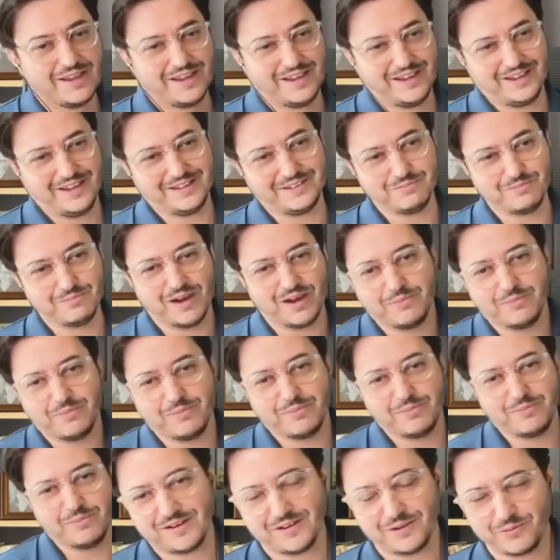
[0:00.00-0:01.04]
and my
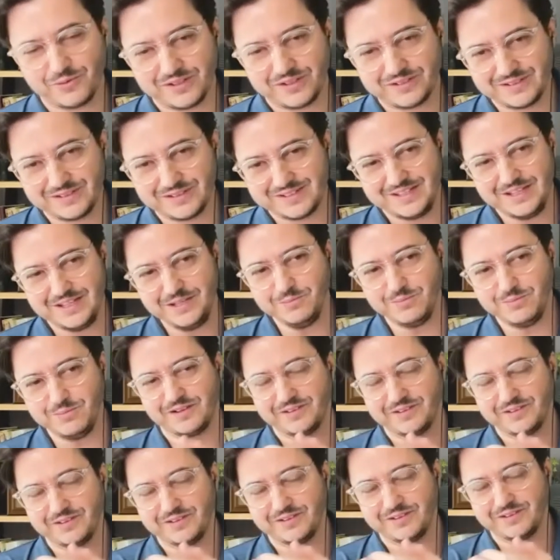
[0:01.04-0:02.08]
parallel with the
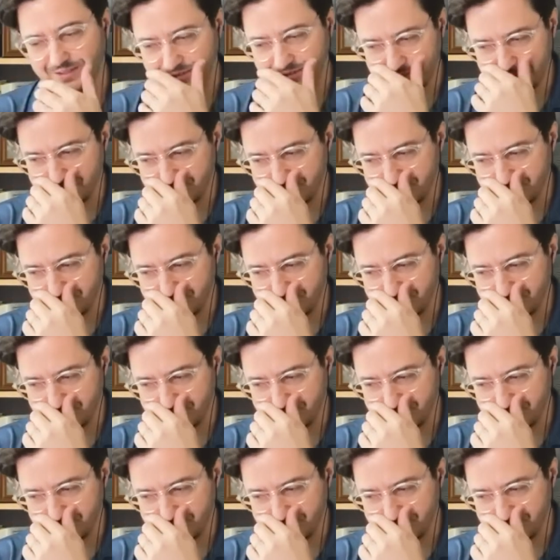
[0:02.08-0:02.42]
seatbelt is